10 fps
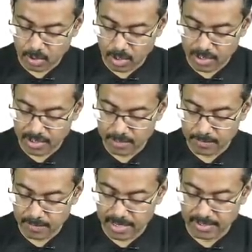
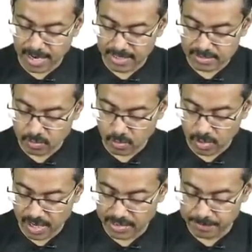corneum, and that is
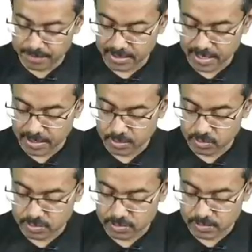called
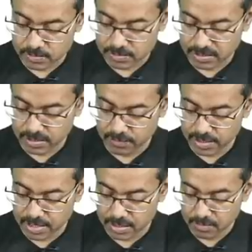hyperkeratosis. See the
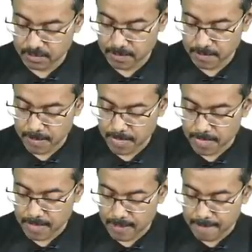word now?
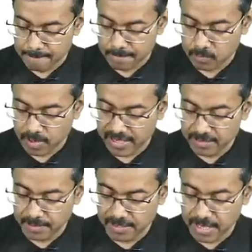So
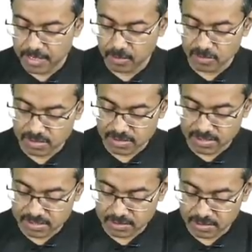
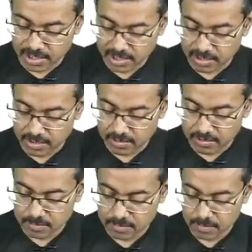hyperkeratosis is thick,
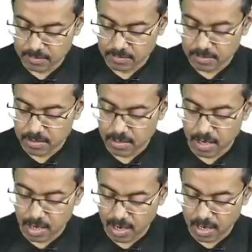
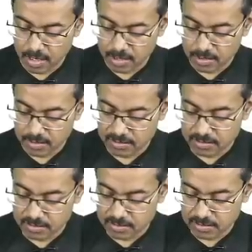hard
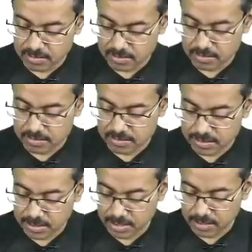
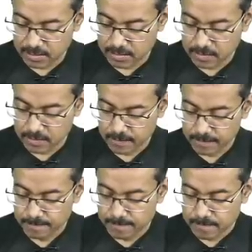skin
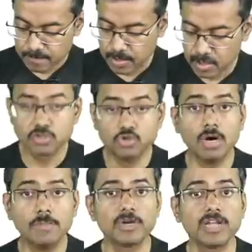because
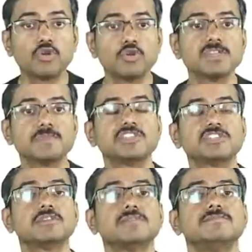you are putting too much
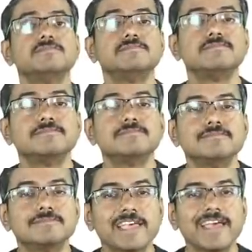pressure.
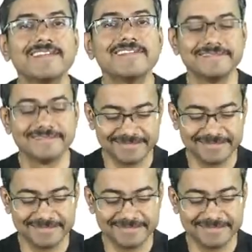Okay?